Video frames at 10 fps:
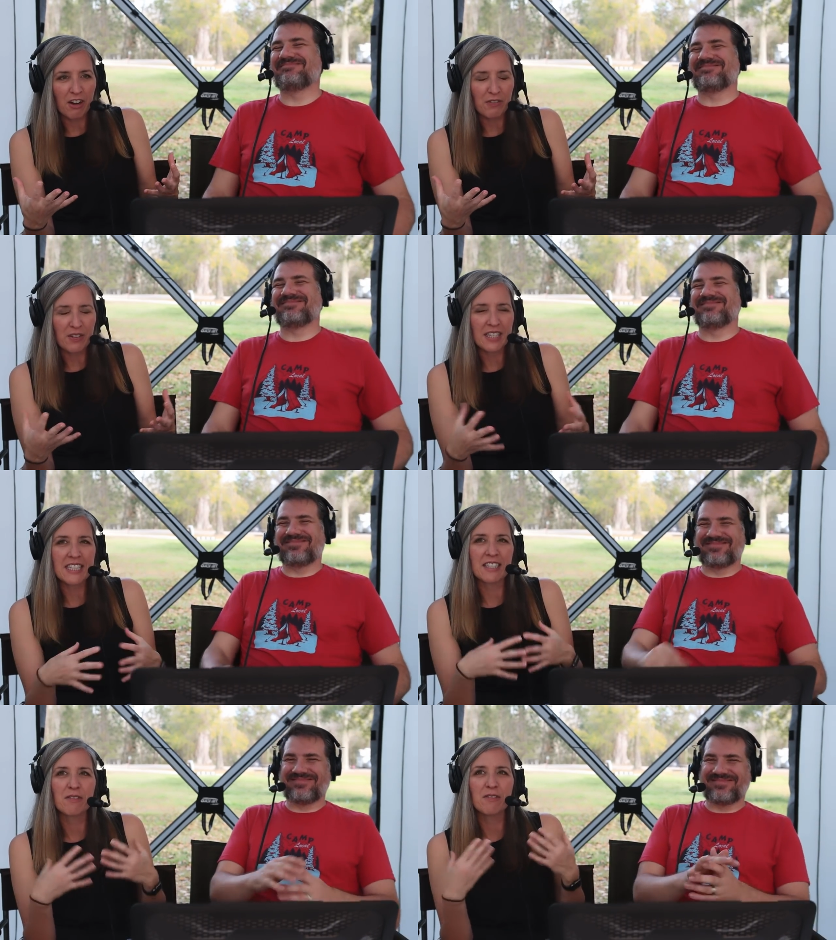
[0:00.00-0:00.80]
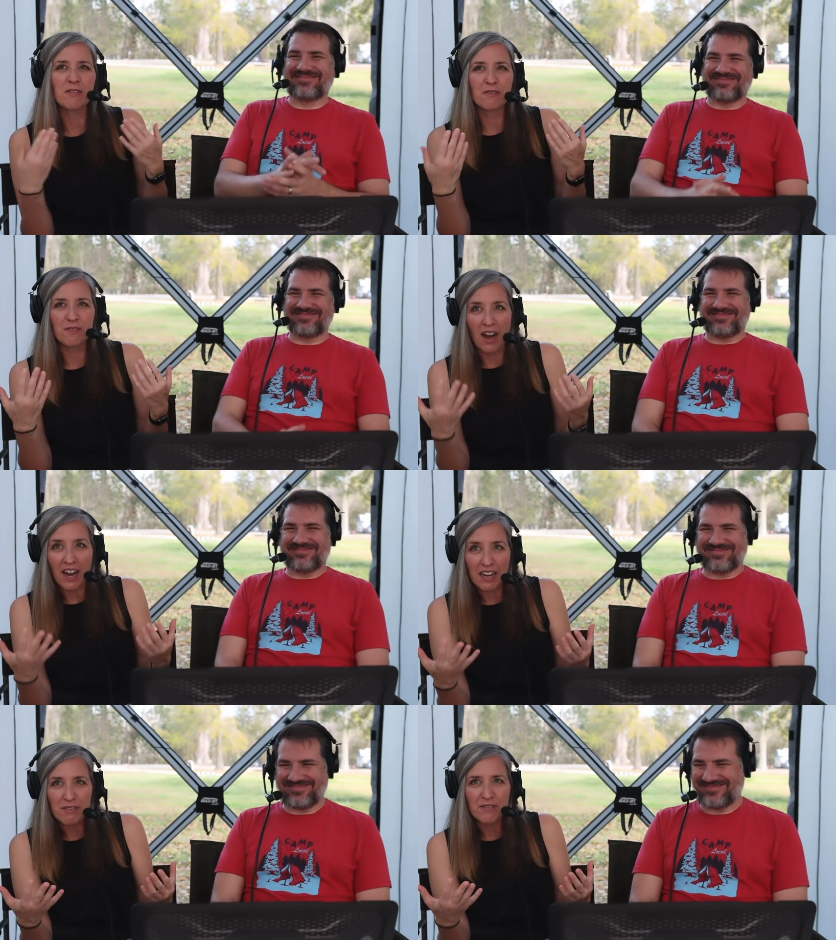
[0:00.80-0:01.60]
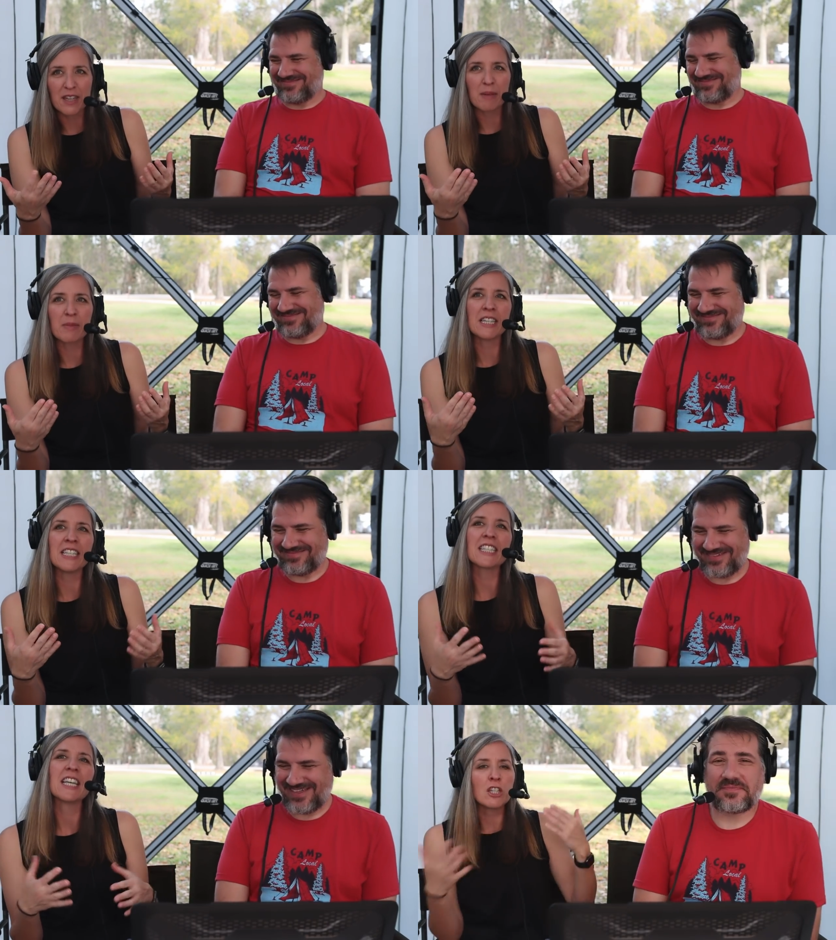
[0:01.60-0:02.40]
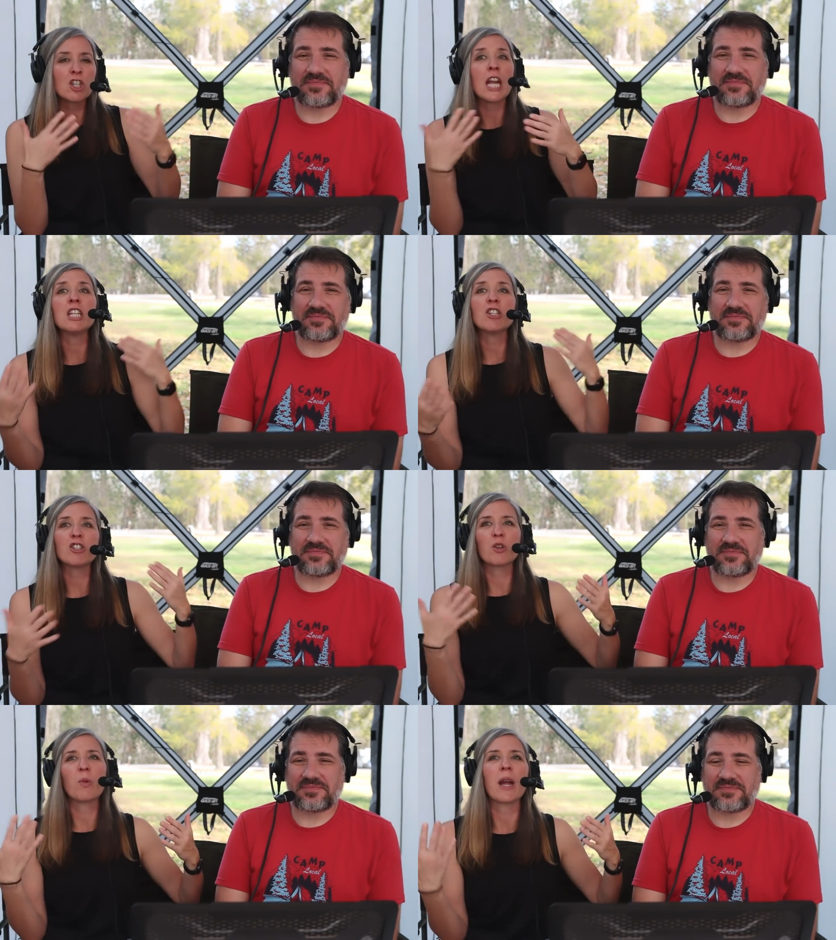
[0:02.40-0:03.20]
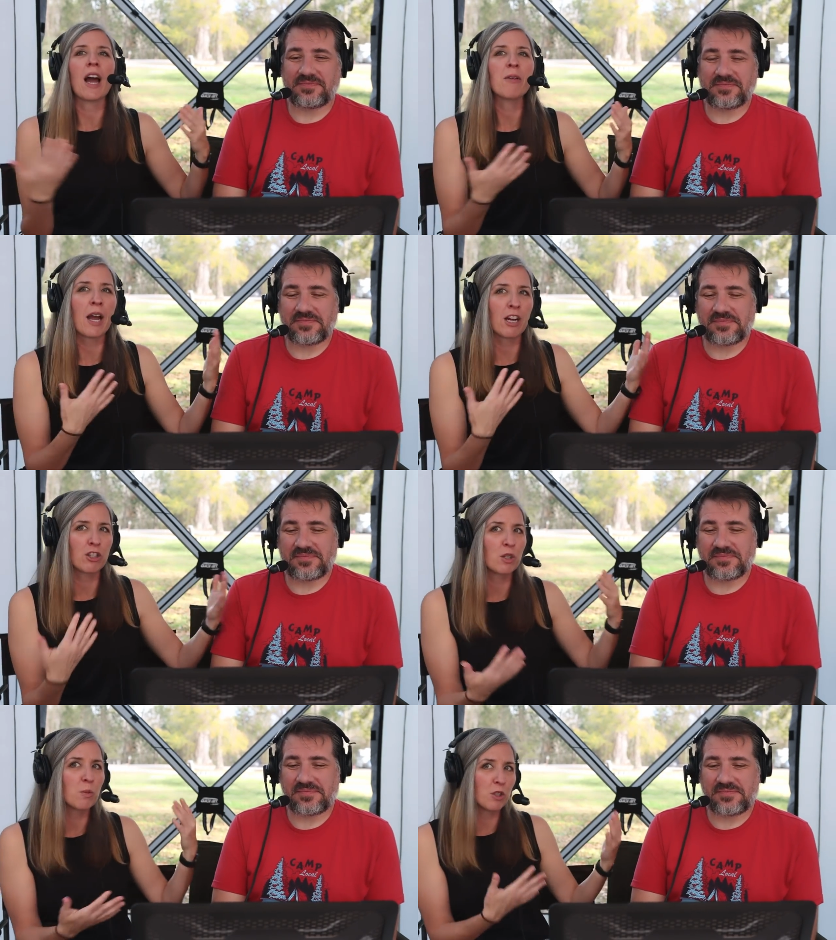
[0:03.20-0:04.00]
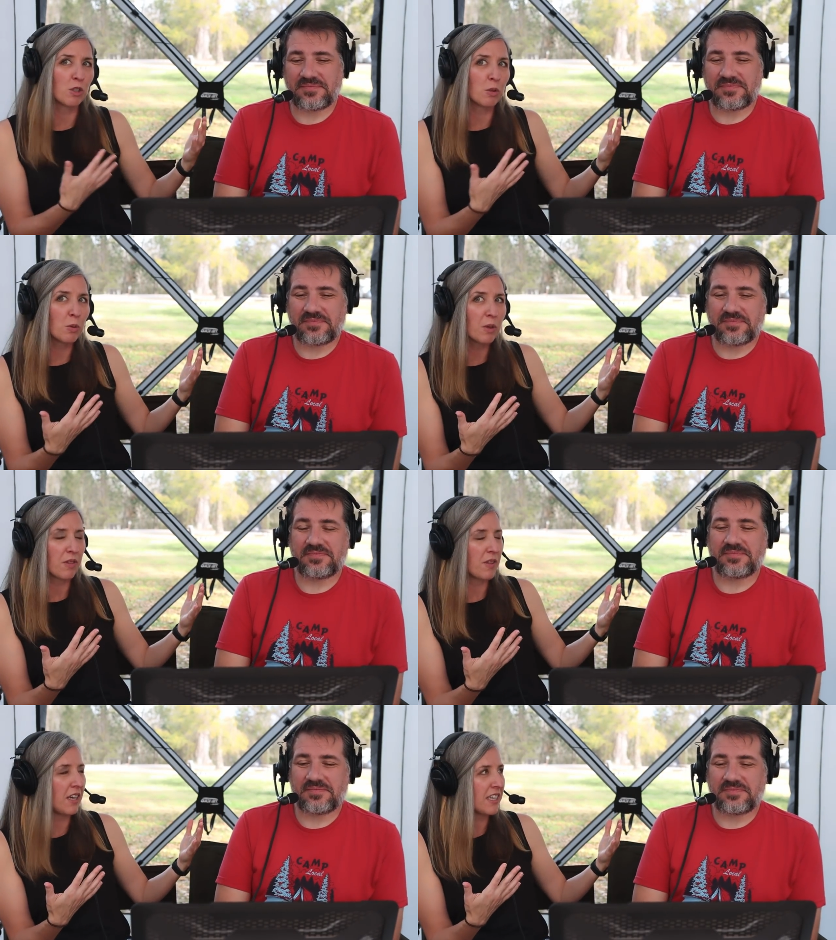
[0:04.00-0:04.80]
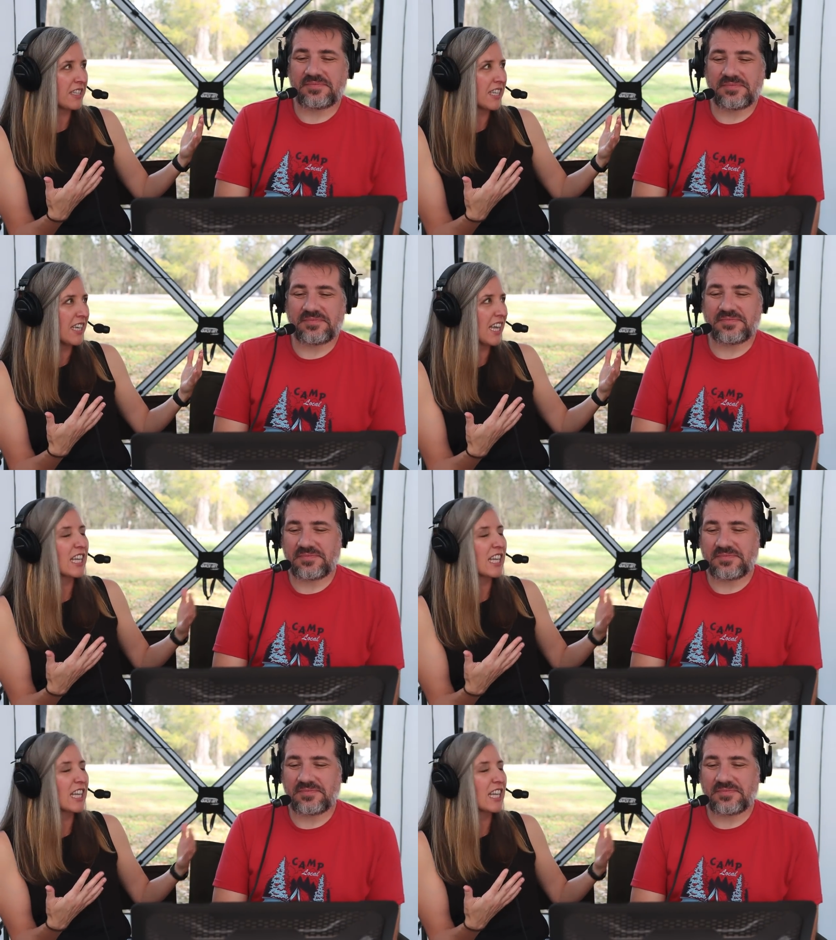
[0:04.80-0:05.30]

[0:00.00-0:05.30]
Speaker 1: RVs and five families, it changes the way I actually would do things.